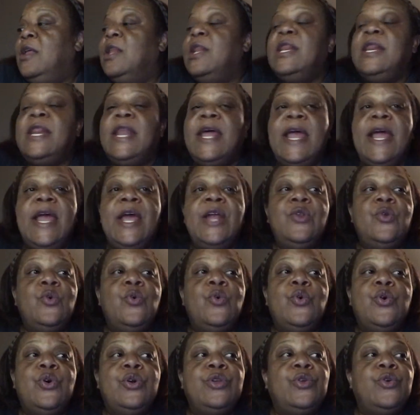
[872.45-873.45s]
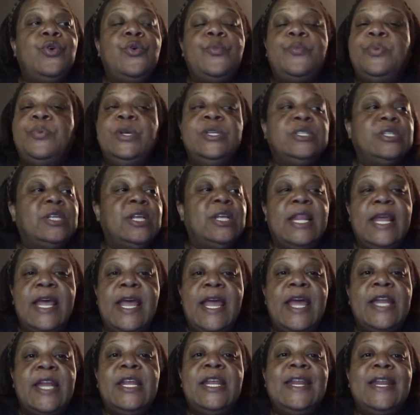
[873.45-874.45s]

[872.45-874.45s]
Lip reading: land on a piece of land